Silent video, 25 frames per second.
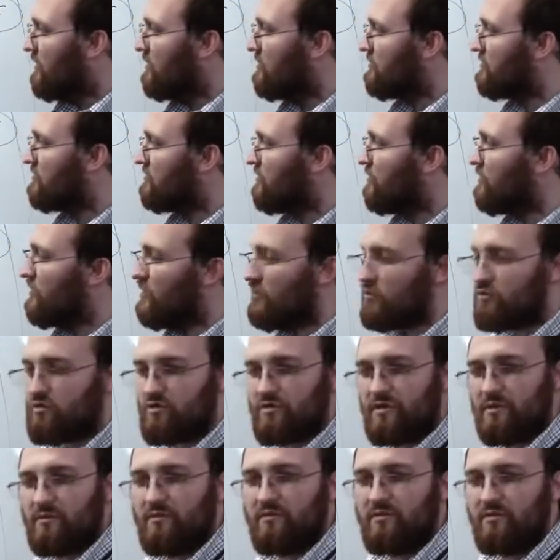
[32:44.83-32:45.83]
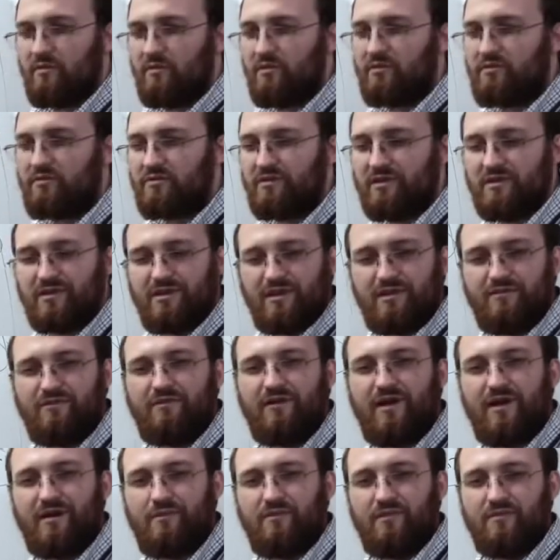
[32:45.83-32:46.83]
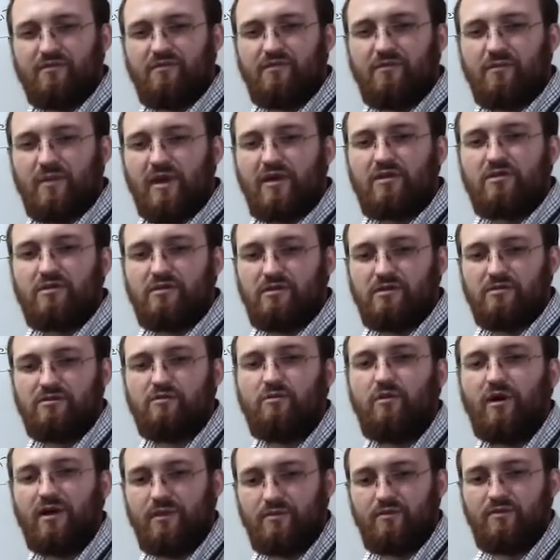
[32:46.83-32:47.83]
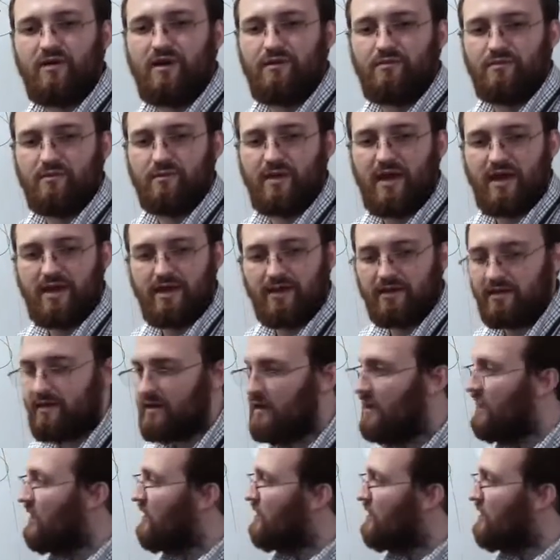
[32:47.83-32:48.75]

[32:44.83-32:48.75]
custodianship of personally identifiable information is quite problematic.